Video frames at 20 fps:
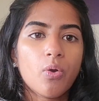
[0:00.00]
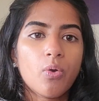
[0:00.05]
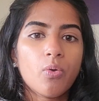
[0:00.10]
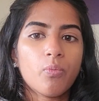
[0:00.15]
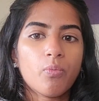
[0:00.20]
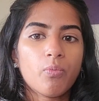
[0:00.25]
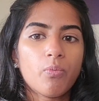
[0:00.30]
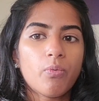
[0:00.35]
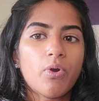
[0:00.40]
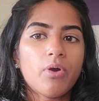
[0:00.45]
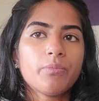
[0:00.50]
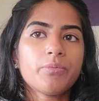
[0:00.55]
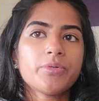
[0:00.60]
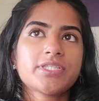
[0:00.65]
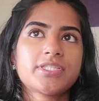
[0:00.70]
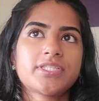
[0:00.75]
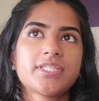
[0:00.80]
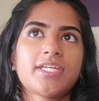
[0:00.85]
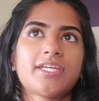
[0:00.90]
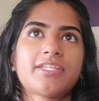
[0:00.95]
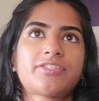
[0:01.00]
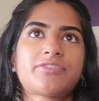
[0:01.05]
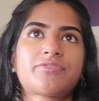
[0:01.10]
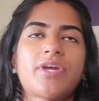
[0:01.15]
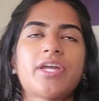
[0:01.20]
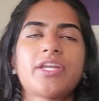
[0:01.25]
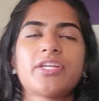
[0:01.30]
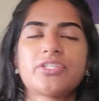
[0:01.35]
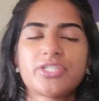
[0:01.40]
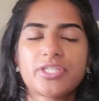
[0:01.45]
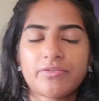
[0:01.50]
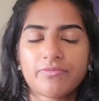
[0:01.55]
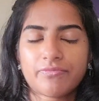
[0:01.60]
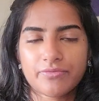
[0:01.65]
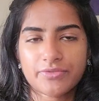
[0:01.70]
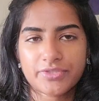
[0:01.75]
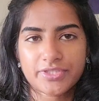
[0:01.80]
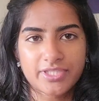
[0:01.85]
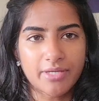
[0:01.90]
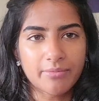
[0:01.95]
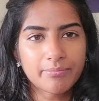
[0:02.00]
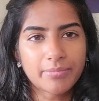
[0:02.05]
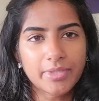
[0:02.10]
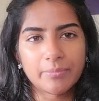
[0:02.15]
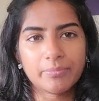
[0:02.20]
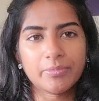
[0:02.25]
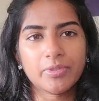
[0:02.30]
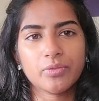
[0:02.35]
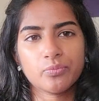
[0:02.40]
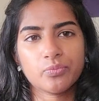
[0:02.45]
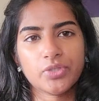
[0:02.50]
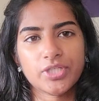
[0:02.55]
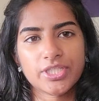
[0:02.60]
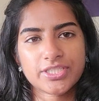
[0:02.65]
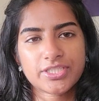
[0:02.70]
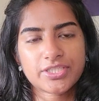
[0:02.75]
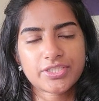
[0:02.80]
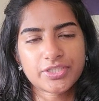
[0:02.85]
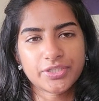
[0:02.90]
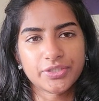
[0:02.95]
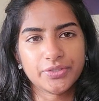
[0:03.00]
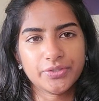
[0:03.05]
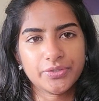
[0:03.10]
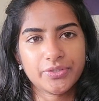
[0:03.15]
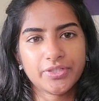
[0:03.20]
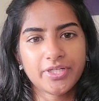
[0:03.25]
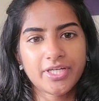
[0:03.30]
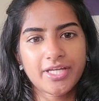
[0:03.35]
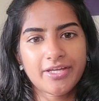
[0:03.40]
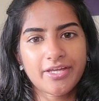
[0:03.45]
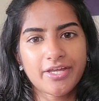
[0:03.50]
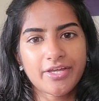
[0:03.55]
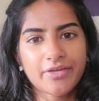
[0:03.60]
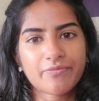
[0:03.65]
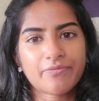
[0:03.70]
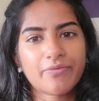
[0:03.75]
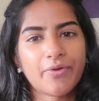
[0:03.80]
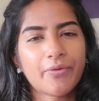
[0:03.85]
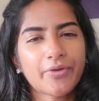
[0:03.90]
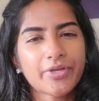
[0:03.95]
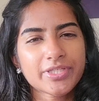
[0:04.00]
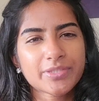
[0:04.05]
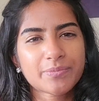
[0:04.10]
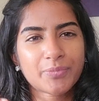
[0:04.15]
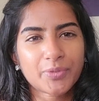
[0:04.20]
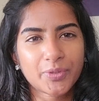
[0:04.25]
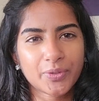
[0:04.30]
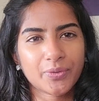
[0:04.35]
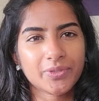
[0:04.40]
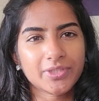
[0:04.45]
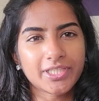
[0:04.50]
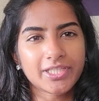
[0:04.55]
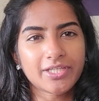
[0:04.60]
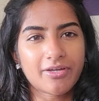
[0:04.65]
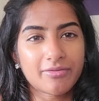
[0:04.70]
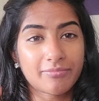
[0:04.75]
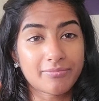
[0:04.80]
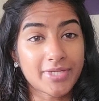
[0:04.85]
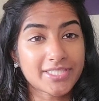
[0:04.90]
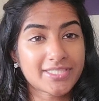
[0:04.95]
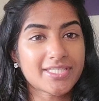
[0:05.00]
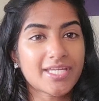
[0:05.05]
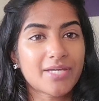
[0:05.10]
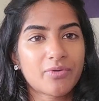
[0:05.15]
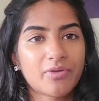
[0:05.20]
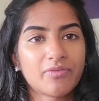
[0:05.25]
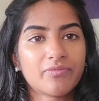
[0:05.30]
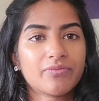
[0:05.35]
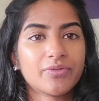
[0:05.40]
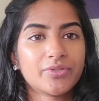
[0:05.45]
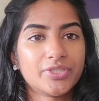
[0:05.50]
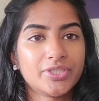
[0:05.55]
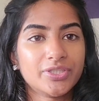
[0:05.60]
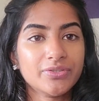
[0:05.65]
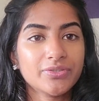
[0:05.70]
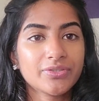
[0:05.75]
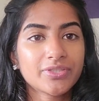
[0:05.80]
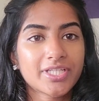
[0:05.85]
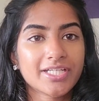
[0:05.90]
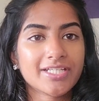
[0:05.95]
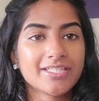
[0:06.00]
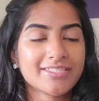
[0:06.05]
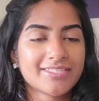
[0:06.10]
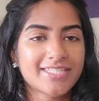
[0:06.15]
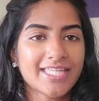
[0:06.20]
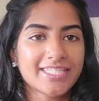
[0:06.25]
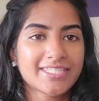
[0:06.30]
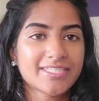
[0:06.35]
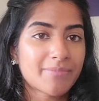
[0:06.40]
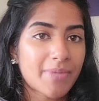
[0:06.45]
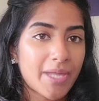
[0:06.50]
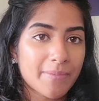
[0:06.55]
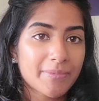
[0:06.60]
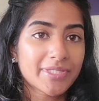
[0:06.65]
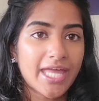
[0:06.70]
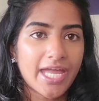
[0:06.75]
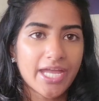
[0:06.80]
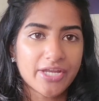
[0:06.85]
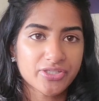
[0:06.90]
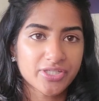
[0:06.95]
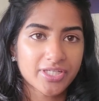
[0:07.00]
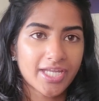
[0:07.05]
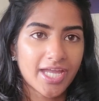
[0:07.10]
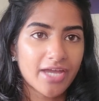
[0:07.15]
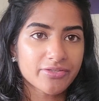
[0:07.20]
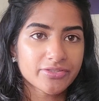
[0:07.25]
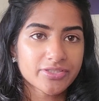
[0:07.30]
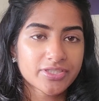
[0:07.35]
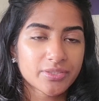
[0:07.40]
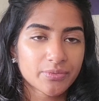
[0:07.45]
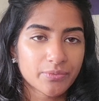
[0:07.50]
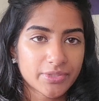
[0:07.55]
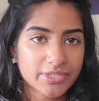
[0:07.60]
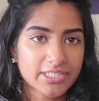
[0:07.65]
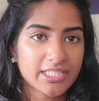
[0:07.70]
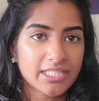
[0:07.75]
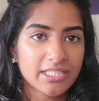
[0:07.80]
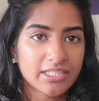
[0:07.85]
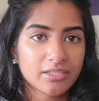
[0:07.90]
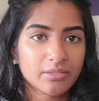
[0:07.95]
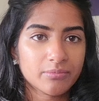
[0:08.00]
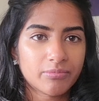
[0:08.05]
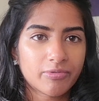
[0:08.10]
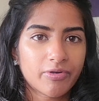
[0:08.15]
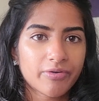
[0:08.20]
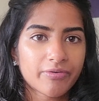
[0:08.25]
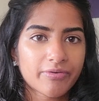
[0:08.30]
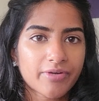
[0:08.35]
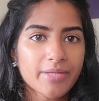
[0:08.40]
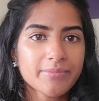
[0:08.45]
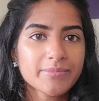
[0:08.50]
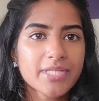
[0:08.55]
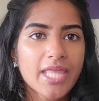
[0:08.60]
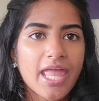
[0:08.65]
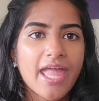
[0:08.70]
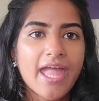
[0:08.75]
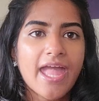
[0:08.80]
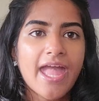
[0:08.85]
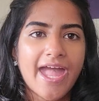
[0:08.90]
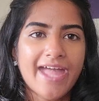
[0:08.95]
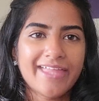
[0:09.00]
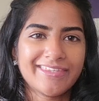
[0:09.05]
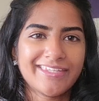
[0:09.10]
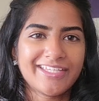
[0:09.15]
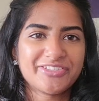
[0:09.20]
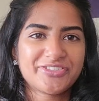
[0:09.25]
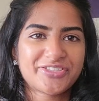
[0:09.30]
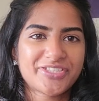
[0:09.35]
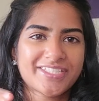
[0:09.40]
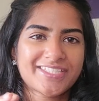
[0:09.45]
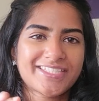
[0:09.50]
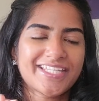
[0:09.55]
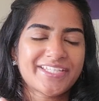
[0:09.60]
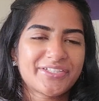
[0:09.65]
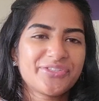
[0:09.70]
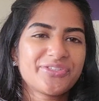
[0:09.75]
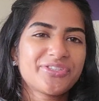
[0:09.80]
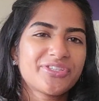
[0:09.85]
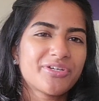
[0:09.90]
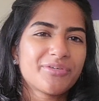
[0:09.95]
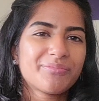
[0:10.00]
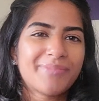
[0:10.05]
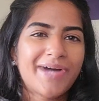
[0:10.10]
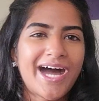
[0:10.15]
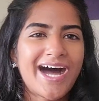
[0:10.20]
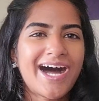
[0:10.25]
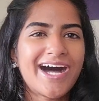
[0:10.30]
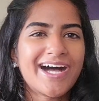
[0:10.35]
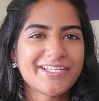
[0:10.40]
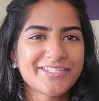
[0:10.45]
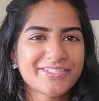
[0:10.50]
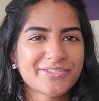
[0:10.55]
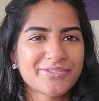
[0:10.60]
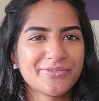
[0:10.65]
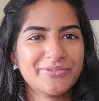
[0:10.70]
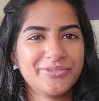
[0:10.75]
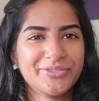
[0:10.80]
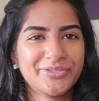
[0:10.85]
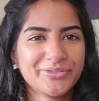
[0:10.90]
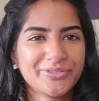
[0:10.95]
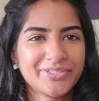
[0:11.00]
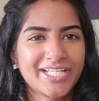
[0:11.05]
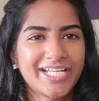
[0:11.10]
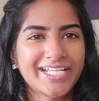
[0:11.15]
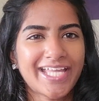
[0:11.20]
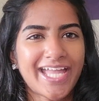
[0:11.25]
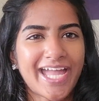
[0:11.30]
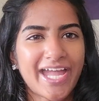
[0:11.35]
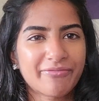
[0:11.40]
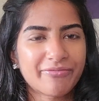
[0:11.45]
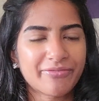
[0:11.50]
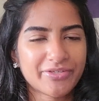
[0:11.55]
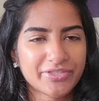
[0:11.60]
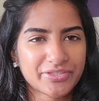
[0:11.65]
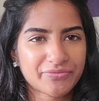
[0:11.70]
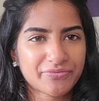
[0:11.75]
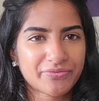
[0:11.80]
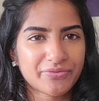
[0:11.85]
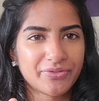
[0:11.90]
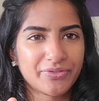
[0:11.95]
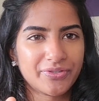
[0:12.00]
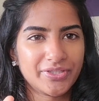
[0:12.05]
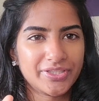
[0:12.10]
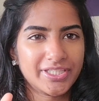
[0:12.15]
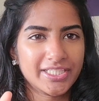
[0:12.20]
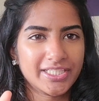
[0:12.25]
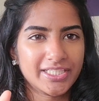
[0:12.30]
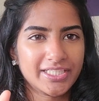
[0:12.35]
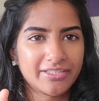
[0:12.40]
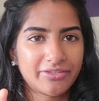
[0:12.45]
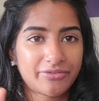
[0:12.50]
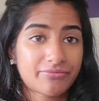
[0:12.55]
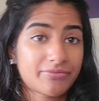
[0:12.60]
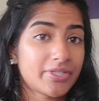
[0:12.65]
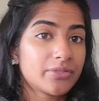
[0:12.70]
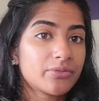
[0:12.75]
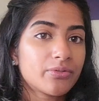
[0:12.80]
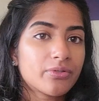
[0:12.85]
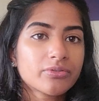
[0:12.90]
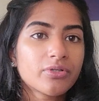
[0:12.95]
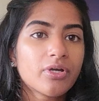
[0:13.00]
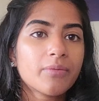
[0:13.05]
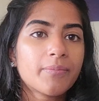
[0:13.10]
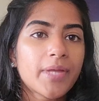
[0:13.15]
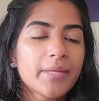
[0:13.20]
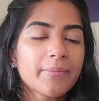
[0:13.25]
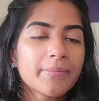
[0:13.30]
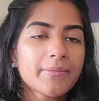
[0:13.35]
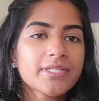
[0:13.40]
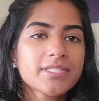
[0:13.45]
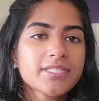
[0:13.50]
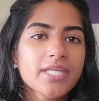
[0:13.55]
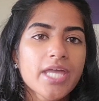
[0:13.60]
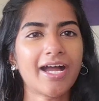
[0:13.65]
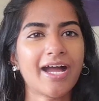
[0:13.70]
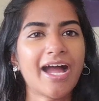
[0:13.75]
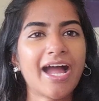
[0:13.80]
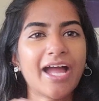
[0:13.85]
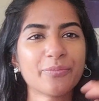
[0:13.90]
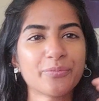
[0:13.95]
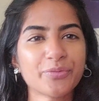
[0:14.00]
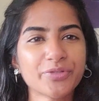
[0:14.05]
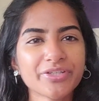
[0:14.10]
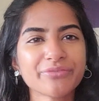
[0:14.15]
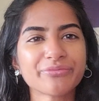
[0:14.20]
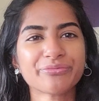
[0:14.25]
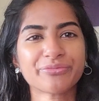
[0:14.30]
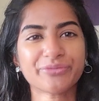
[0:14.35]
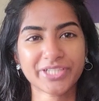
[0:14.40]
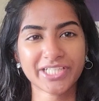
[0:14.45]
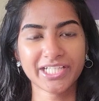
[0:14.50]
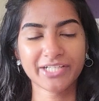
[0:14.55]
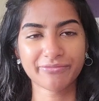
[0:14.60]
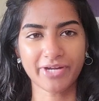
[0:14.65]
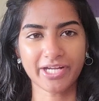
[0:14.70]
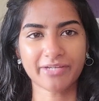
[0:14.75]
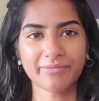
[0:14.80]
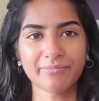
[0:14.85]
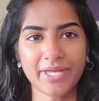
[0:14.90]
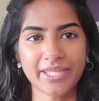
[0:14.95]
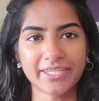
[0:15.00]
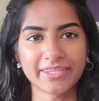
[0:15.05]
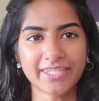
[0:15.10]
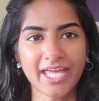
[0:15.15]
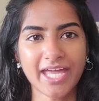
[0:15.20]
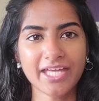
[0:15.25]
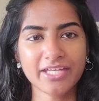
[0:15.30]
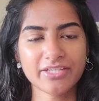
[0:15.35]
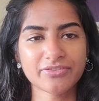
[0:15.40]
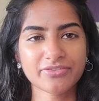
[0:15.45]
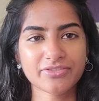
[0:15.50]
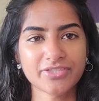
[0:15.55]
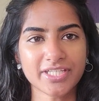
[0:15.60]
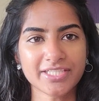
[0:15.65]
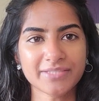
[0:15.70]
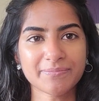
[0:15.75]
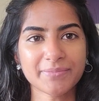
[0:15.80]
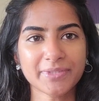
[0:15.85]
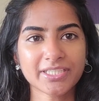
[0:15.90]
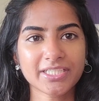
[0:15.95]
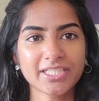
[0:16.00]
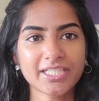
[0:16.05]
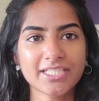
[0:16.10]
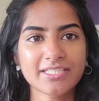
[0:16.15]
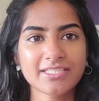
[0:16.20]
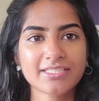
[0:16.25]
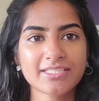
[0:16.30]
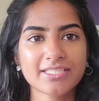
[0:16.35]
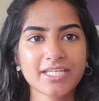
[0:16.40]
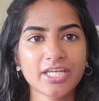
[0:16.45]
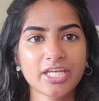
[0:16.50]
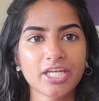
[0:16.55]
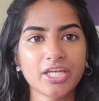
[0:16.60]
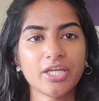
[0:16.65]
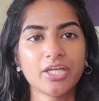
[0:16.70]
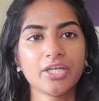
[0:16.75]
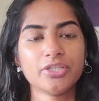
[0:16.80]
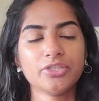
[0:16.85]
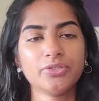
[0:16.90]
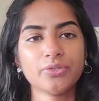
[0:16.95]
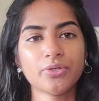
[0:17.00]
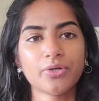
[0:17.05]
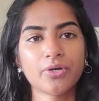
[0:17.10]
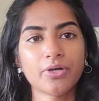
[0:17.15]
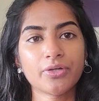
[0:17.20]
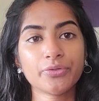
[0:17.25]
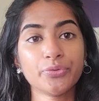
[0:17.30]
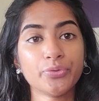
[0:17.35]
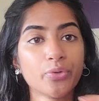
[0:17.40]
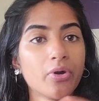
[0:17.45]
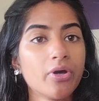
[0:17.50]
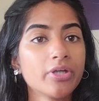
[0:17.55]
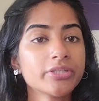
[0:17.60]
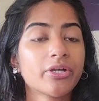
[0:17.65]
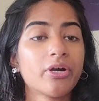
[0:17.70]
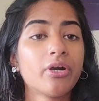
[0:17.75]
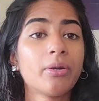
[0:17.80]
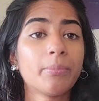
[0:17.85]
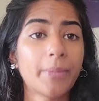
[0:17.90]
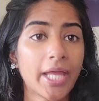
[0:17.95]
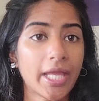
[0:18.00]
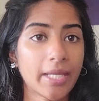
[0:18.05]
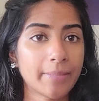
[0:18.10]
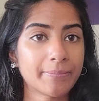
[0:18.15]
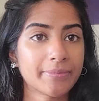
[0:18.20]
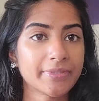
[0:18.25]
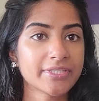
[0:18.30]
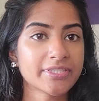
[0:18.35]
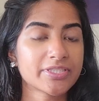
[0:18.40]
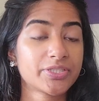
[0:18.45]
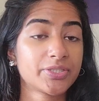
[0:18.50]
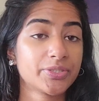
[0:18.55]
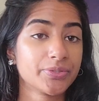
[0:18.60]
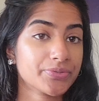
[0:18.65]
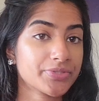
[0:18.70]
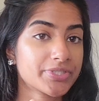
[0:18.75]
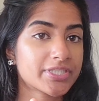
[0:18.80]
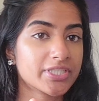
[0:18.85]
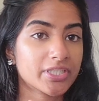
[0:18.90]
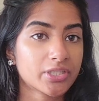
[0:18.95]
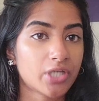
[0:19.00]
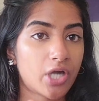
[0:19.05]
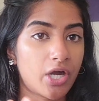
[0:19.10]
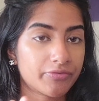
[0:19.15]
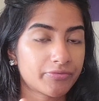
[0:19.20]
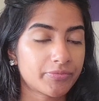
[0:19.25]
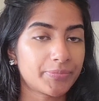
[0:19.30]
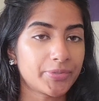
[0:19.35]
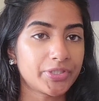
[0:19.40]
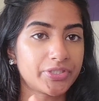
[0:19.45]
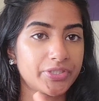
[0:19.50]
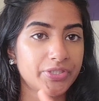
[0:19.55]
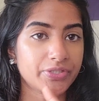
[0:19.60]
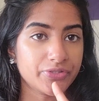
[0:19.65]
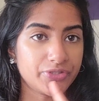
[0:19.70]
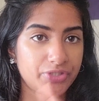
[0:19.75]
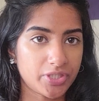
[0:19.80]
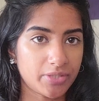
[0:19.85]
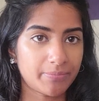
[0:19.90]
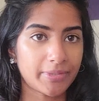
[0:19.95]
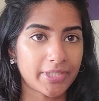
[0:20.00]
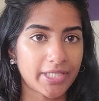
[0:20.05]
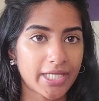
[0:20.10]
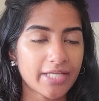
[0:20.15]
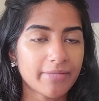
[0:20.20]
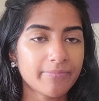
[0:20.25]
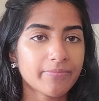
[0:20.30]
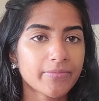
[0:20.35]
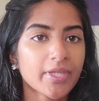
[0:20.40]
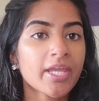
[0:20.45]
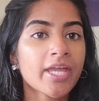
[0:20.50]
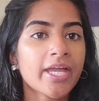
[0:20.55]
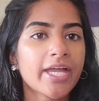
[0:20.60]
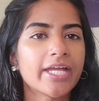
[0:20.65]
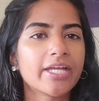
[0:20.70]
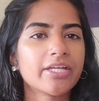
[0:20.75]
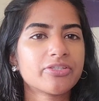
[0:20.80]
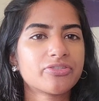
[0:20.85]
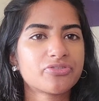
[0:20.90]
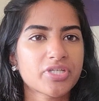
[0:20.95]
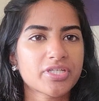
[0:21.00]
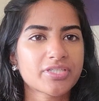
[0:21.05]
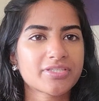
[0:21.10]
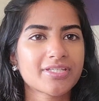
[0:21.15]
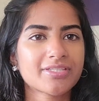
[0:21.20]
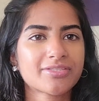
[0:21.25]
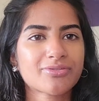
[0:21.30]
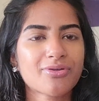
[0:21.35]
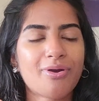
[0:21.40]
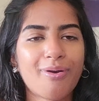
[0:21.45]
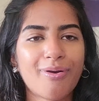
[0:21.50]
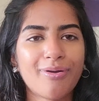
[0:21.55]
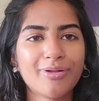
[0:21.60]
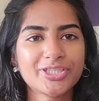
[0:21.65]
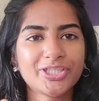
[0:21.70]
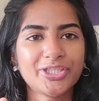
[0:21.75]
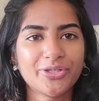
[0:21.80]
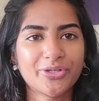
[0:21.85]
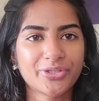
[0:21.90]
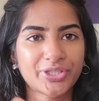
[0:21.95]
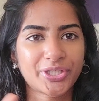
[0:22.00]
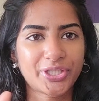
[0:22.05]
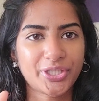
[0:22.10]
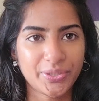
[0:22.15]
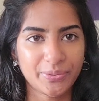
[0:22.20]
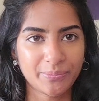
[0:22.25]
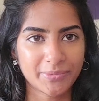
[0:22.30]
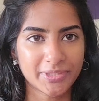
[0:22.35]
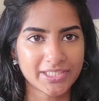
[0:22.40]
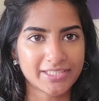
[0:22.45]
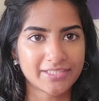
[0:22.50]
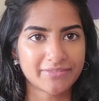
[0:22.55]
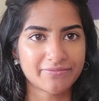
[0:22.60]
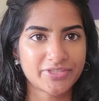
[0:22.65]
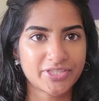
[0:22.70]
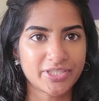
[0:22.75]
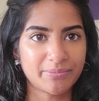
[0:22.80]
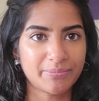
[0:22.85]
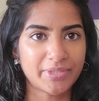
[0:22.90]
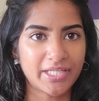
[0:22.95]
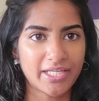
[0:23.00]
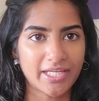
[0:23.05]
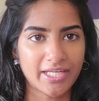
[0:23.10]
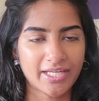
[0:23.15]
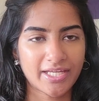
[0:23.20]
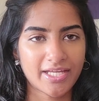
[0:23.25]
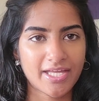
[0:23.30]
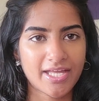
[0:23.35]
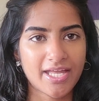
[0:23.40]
what was the strategy for some people was to focus purely on MedSci 142, because that's the paper that actually counts towards clinical programs, and then just like, pass or do like average for the 3 non-core papers. I wouldn't really recommend that, just because your non-core papers do still contribute to your GPA. It's called your cumulative GPA.